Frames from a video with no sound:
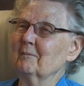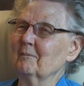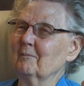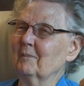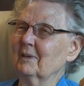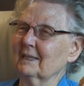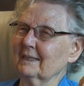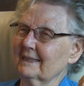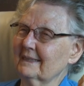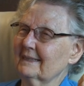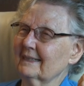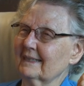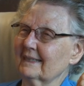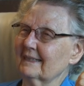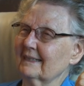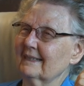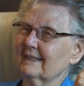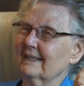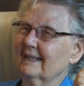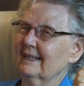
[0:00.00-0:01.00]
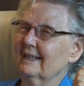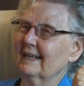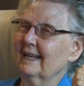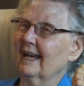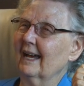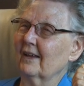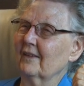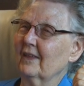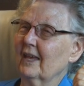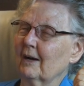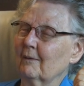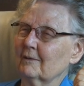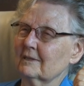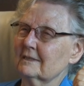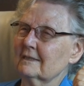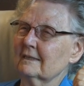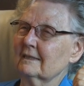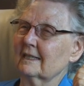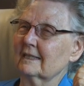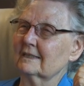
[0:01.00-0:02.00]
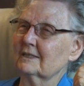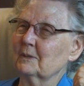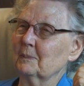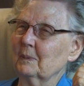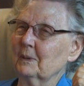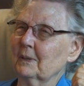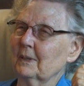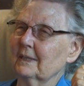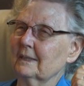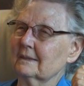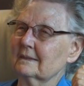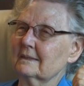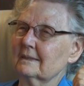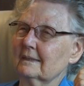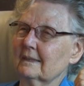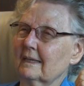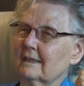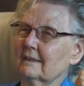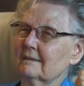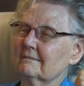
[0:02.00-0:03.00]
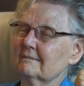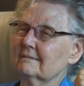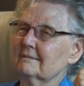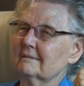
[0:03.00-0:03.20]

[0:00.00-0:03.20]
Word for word: but uh, anyhow, that was an experience that I